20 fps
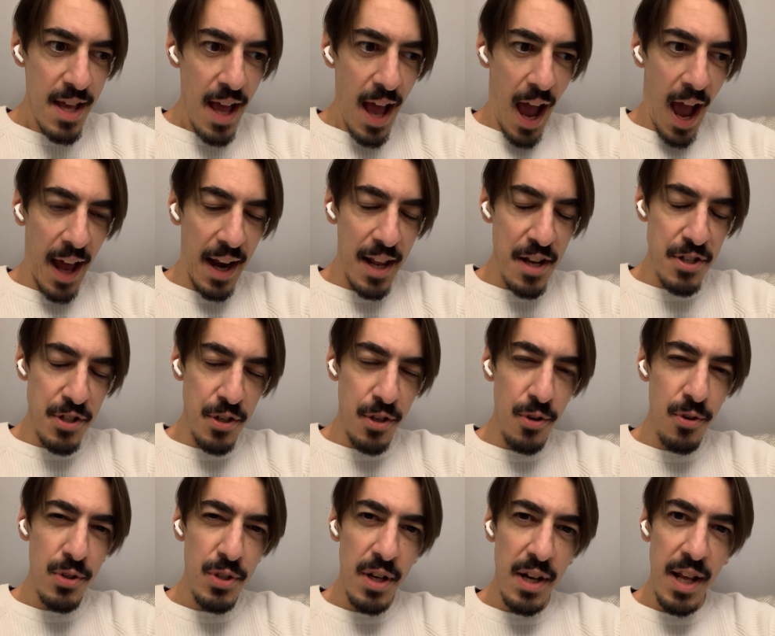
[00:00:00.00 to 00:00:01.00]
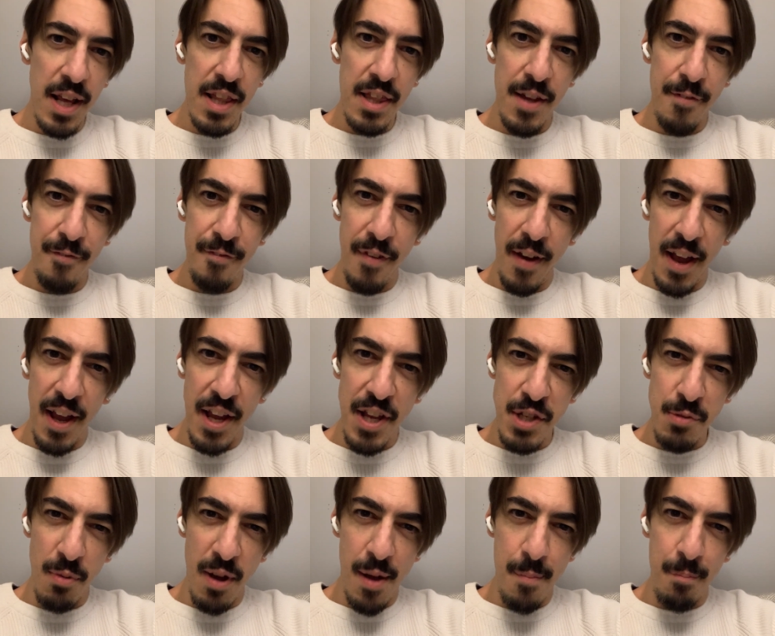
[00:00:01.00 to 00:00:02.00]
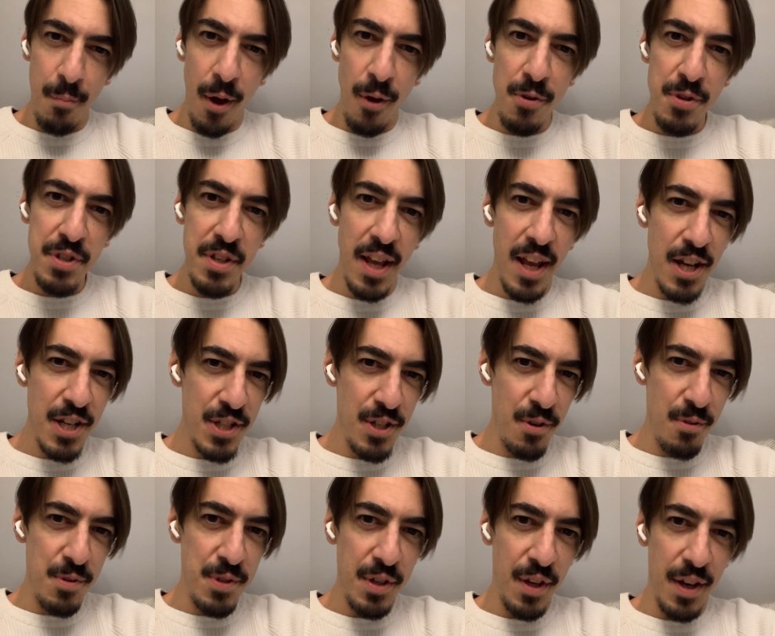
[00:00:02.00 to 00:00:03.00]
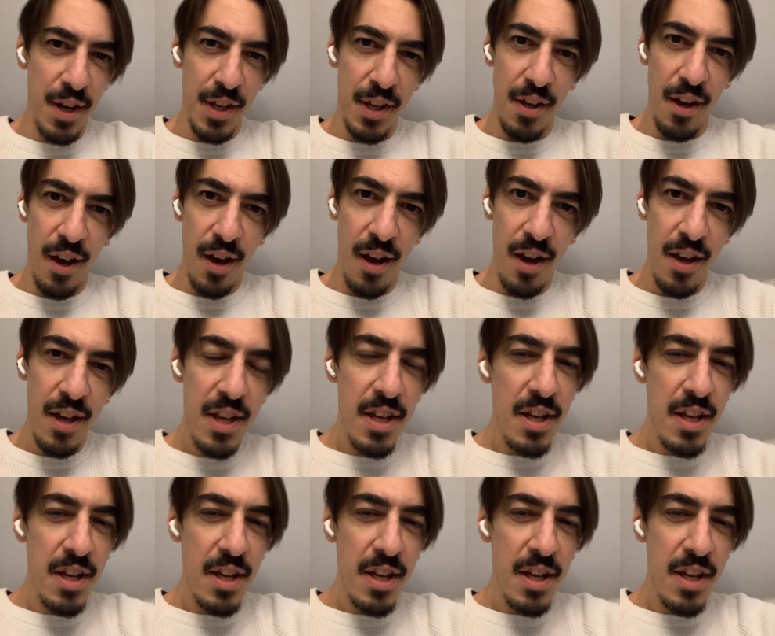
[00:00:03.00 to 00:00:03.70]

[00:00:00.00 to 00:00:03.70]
and it's usually the phase where most issues can occur.